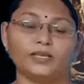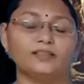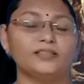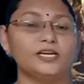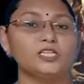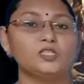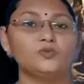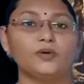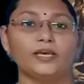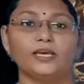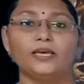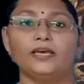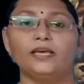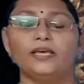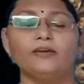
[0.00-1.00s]
That's
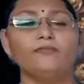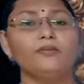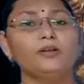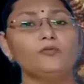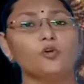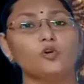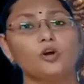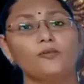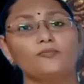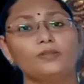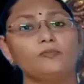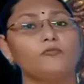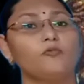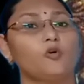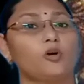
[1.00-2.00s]
why every one of
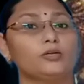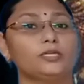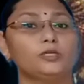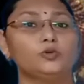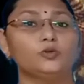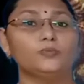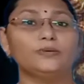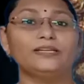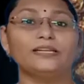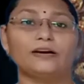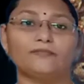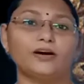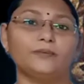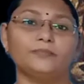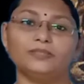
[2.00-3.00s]
them wanted to be
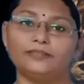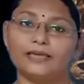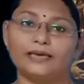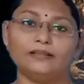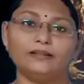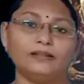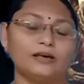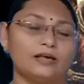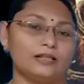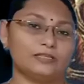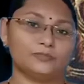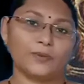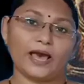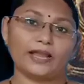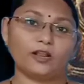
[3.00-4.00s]
Nawab in their
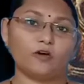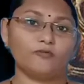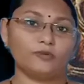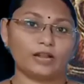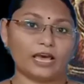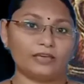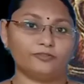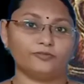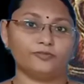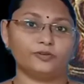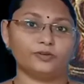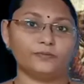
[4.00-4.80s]
span of life.